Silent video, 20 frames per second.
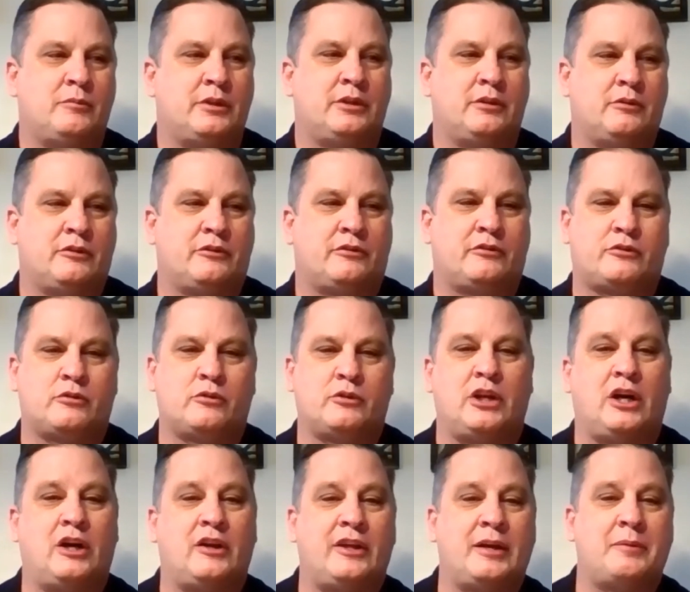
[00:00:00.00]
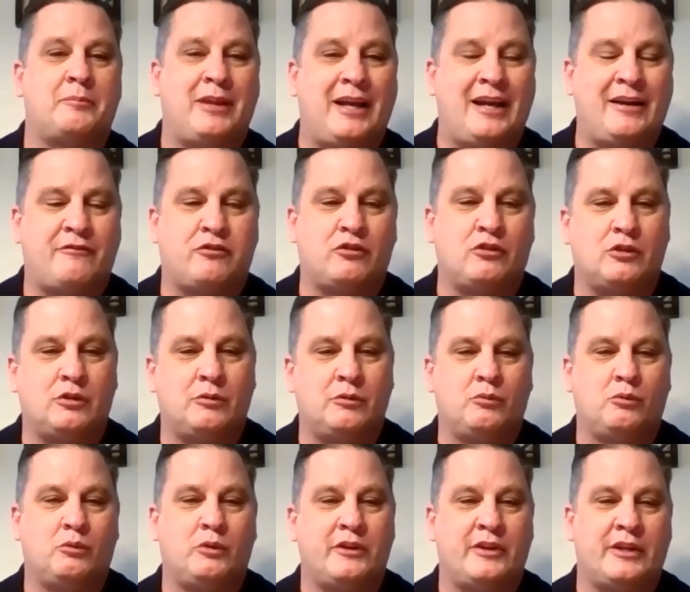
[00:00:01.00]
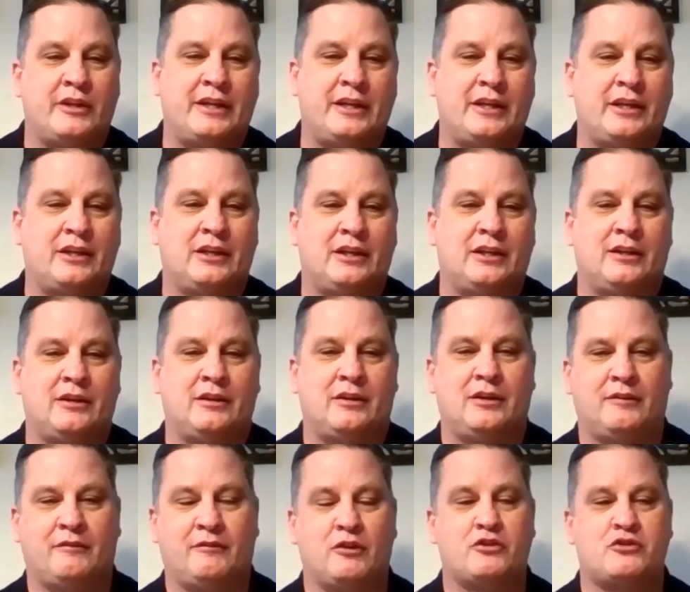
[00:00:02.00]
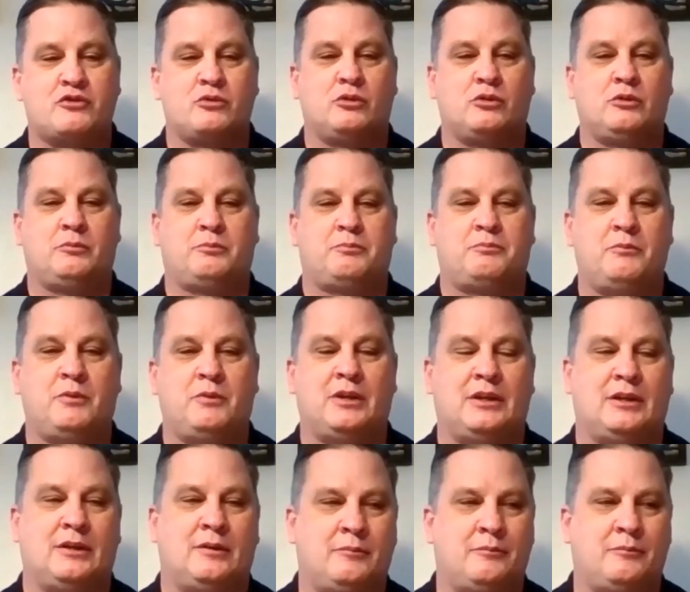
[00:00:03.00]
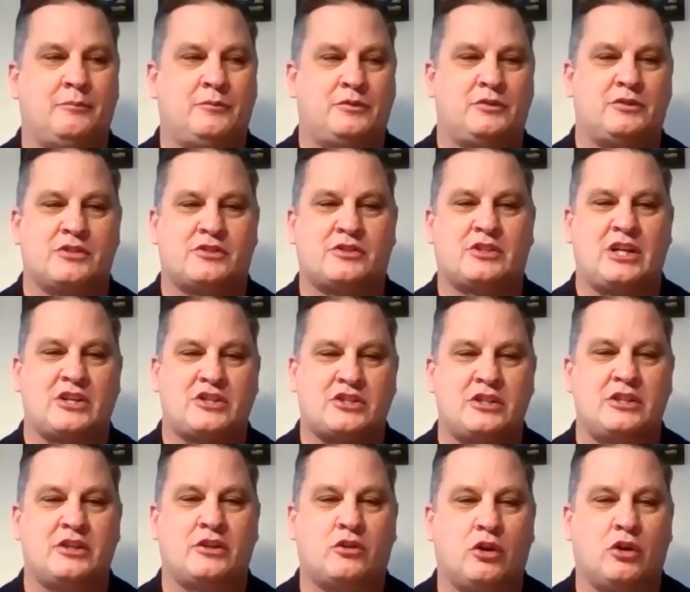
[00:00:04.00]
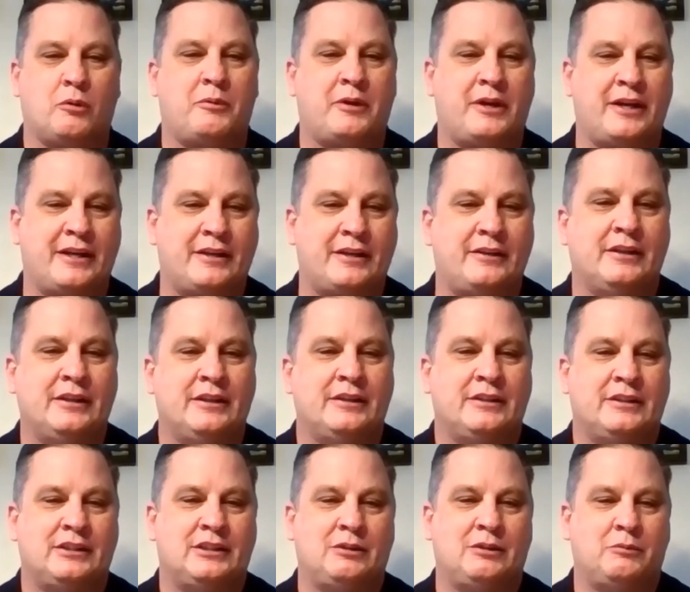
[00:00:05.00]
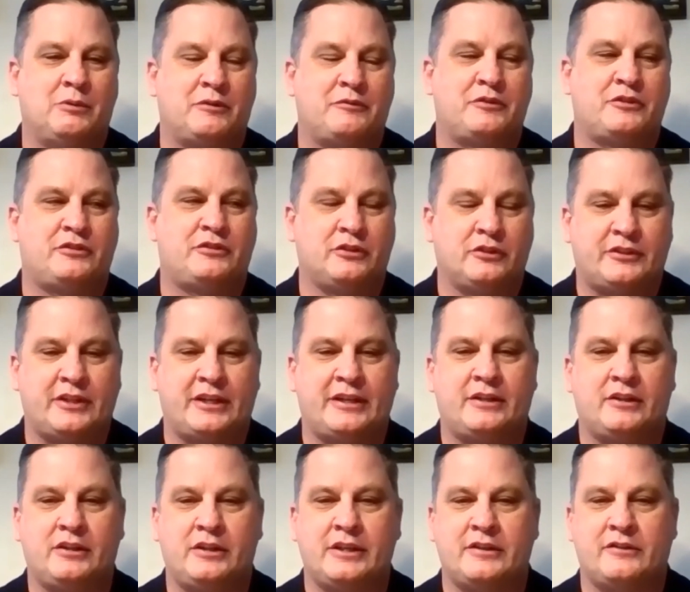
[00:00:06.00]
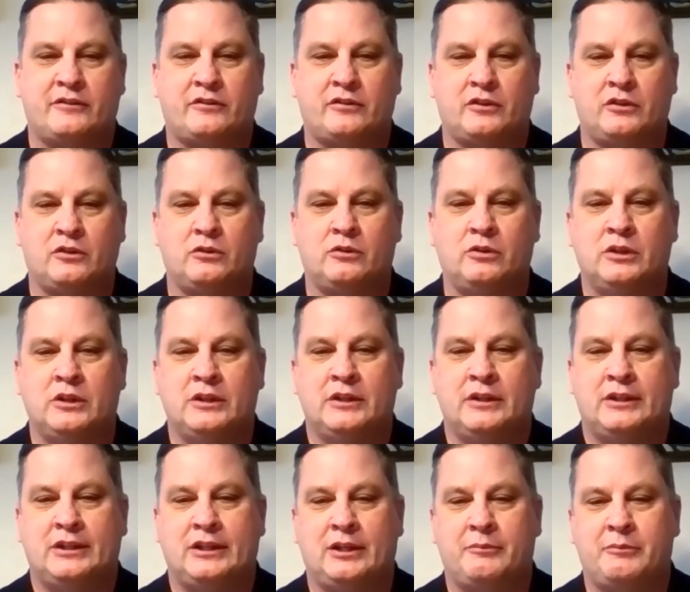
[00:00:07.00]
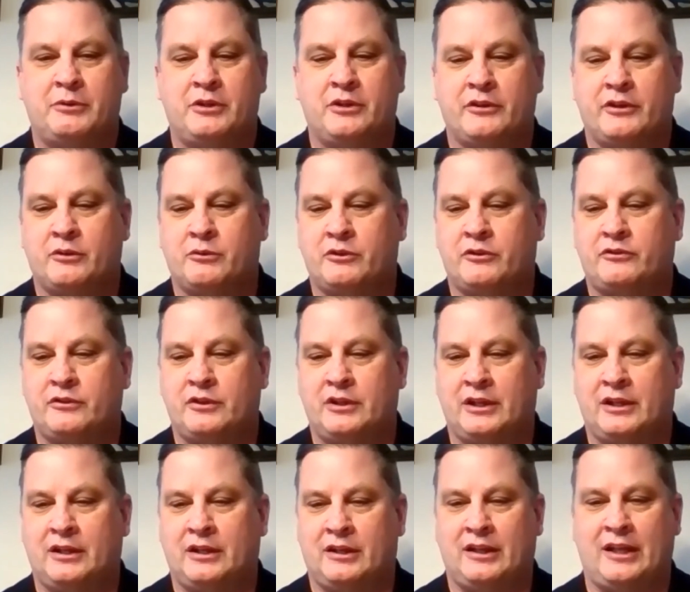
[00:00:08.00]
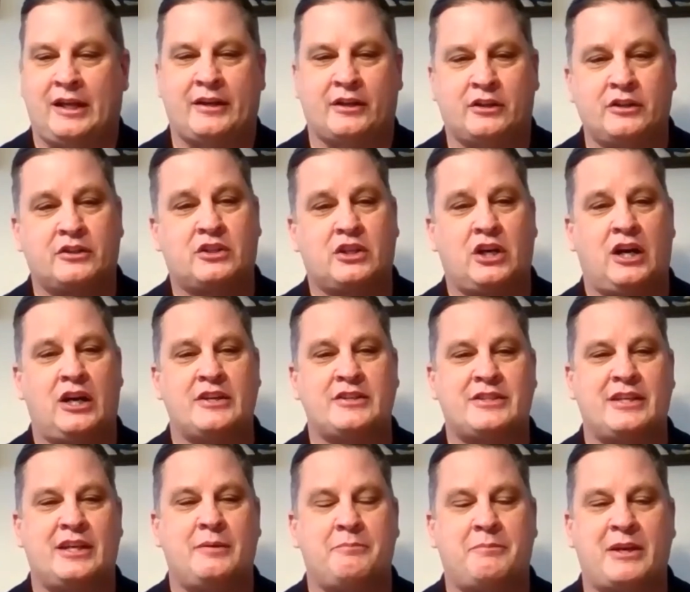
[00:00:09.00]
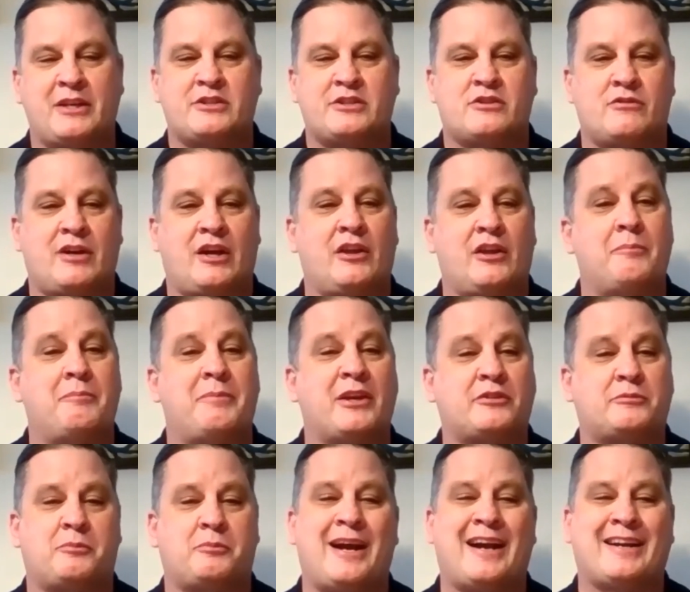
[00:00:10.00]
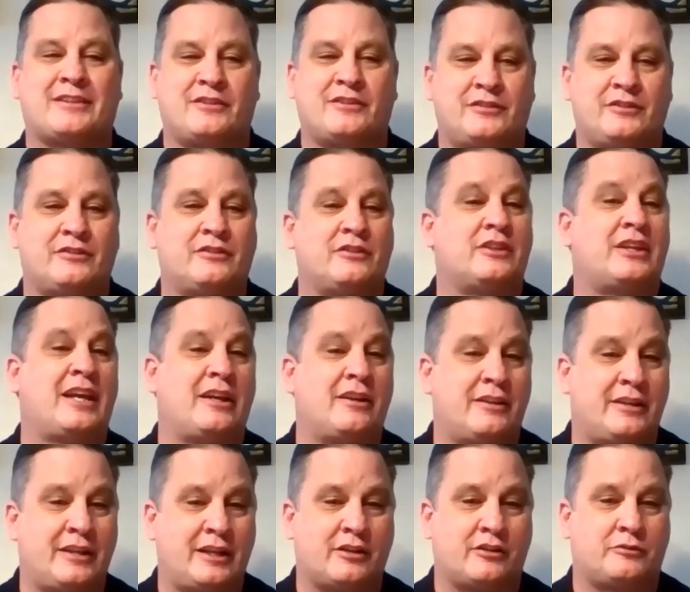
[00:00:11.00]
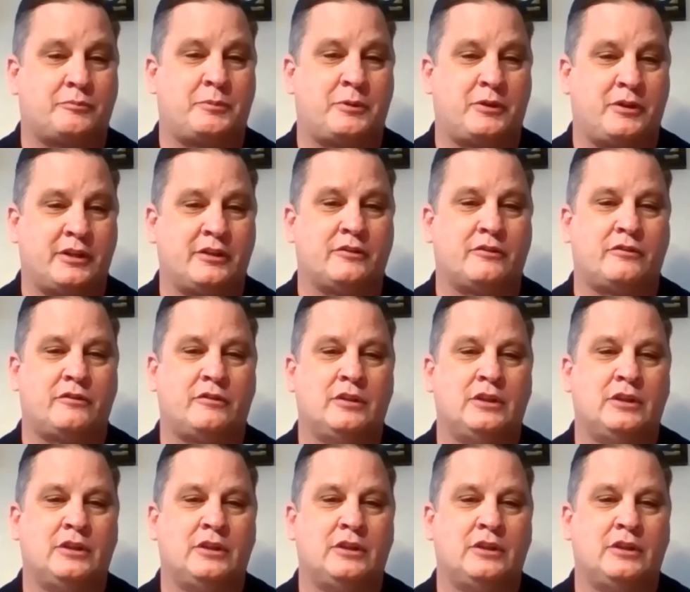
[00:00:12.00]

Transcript: it was through an online platform with a virtual discussion incorporated with a facilitator. And so, you know, there was a lot of good content based around the best practices of candidate experience.